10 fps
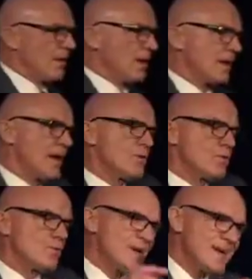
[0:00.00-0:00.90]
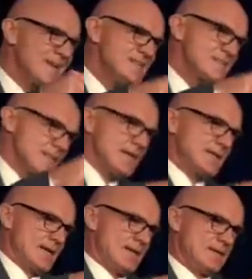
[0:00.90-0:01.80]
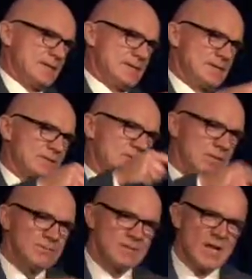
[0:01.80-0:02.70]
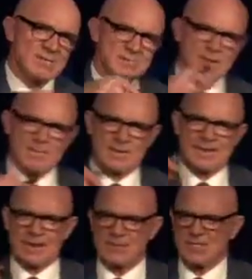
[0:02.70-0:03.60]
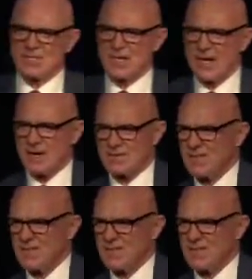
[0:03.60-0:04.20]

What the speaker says: Now, when I say that, sometimes people get a bit scared.